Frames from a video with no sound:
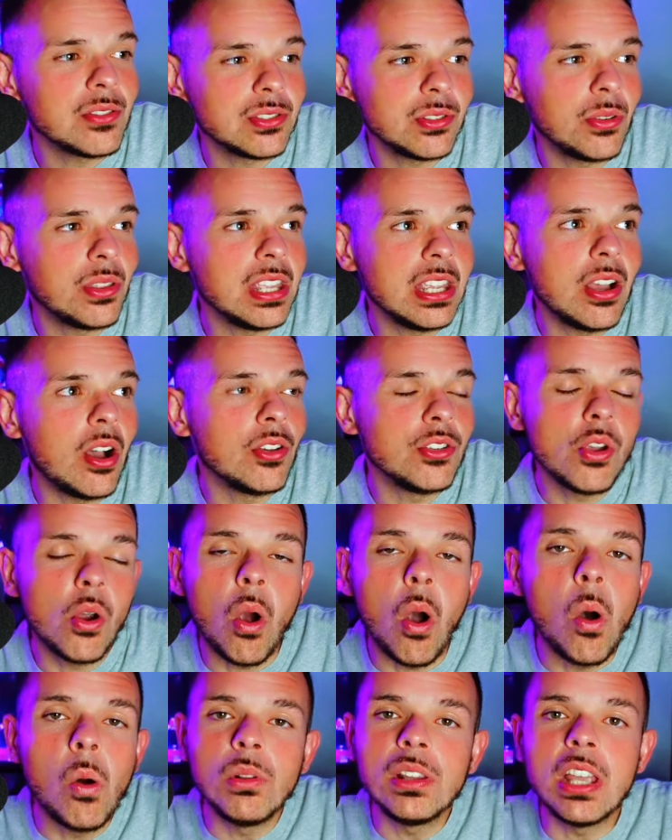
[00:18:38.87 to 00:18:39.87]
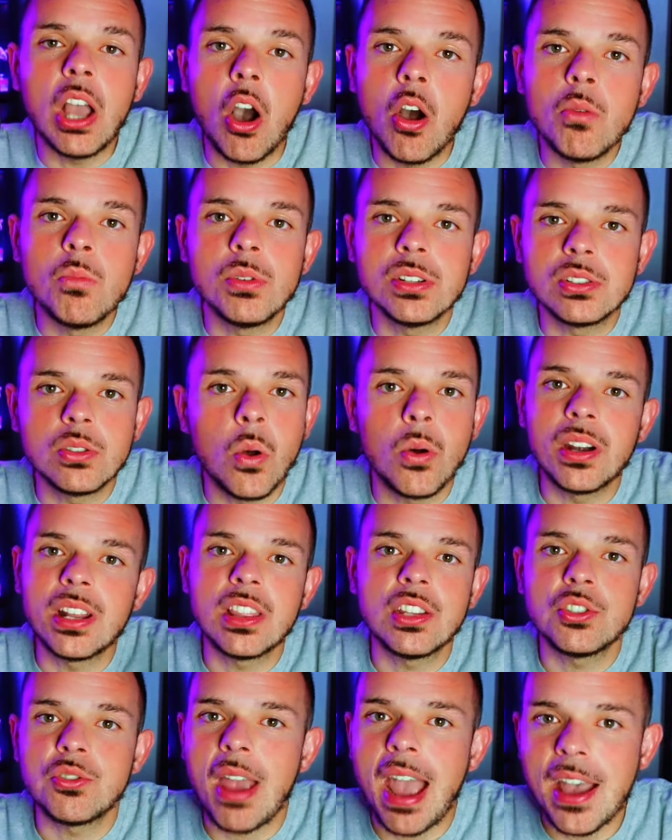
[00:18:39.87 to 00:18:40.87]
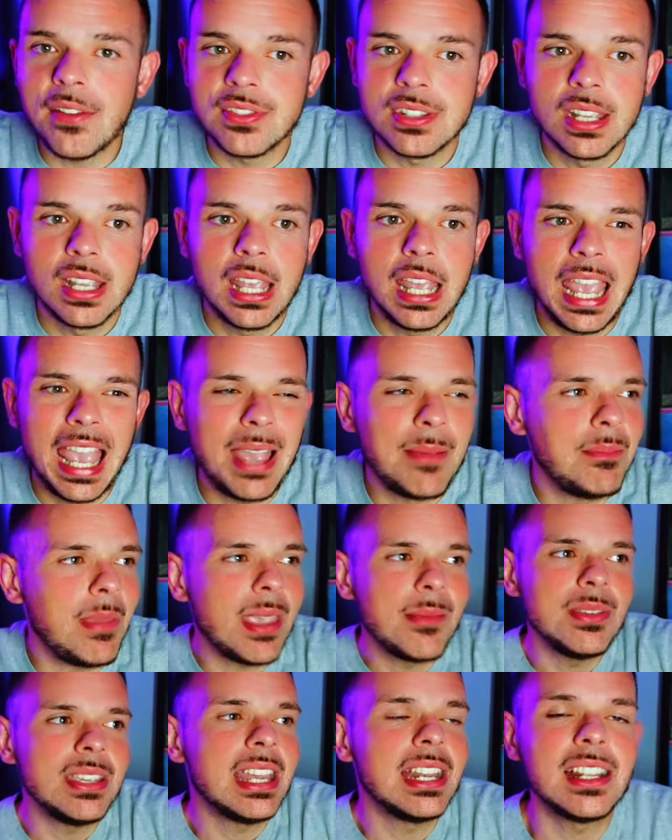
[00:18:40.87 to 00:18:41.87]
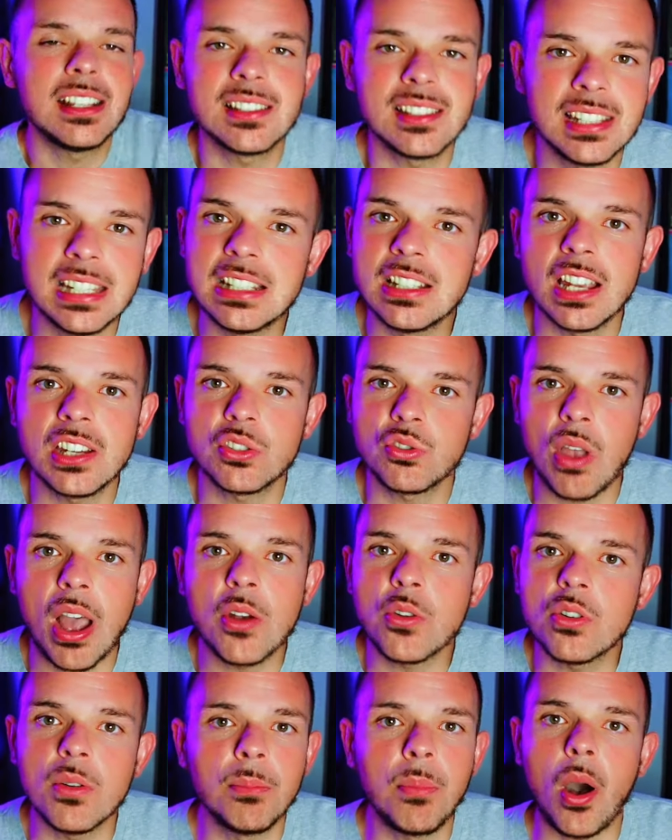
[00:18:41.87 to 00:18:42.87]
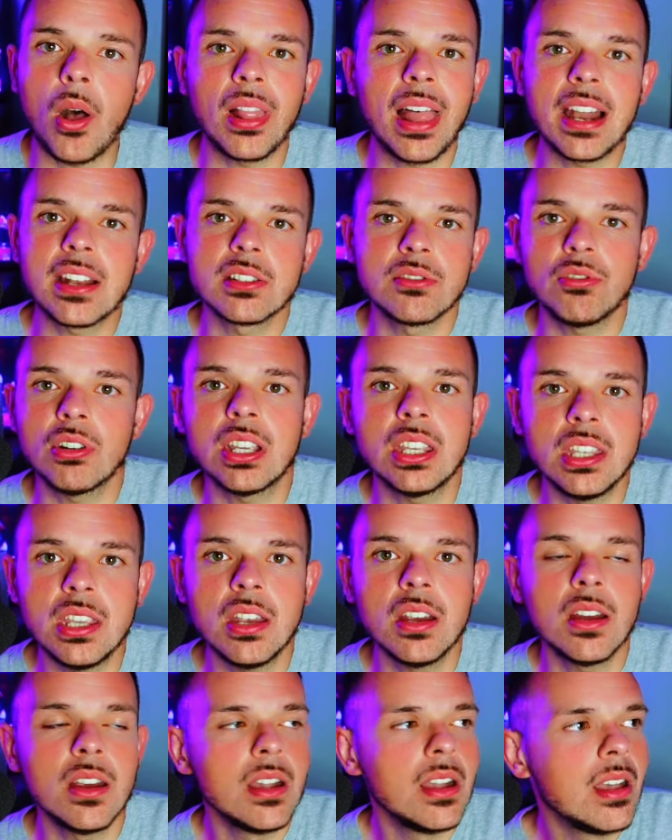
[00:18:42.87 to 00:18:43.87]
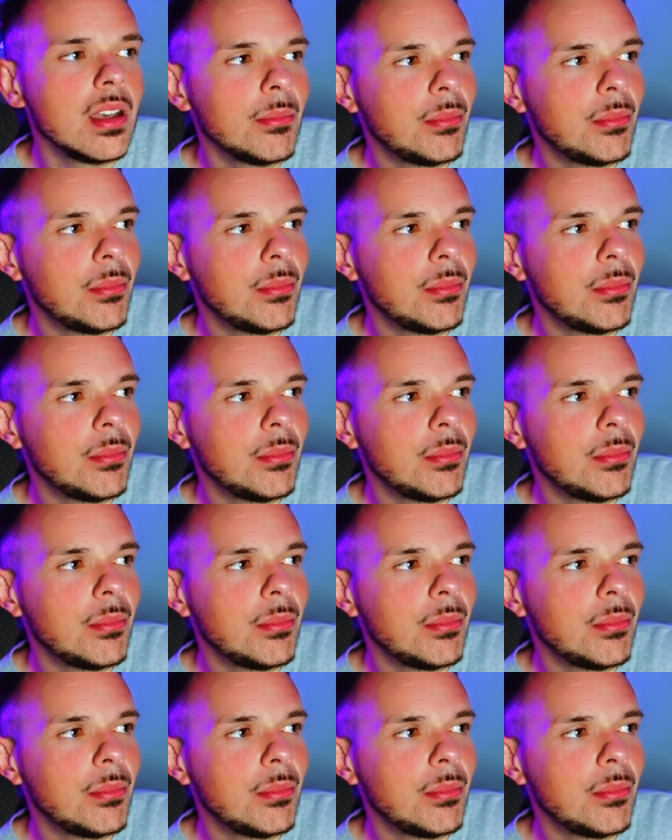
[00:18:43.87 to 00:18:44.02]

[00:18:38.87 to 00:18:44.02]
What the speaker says: So your only hope was going in the draft and maybe getting a CJ Stroud who could ball out his rookie year.